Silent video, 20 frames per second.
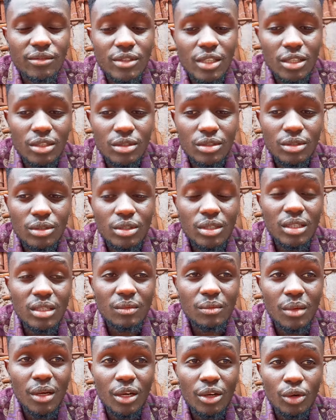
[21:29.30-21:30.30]
just gotten
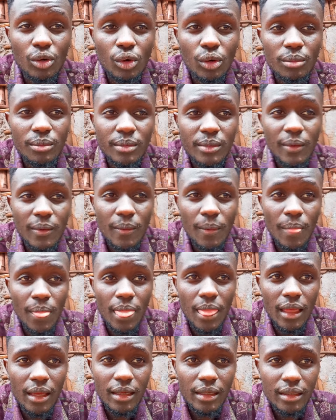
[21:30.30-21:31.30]
back home
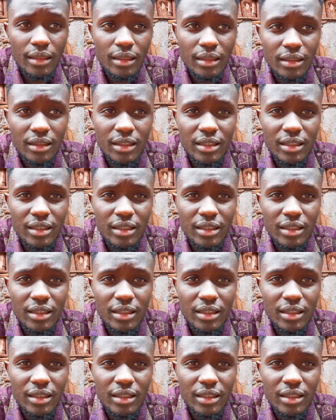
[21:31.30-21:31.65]
and